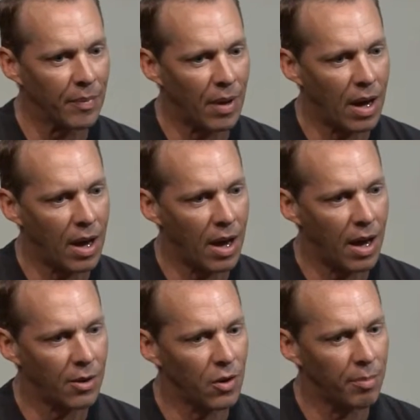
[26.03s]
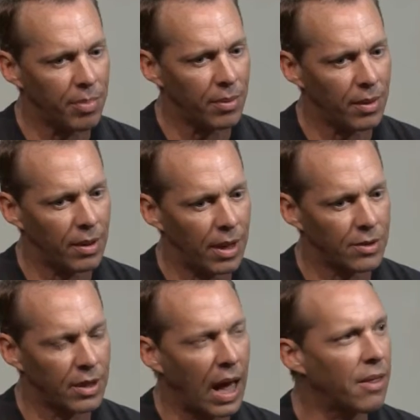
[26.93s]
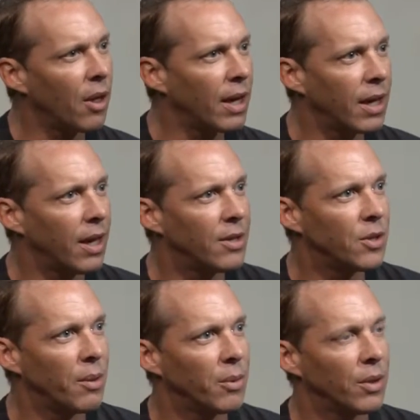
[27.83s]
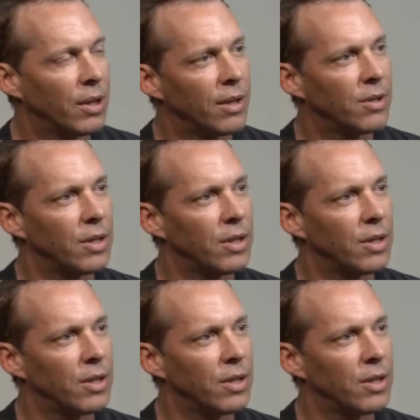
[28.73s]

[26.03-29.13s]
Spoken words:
I grew up as an athletic kid, so I really didn't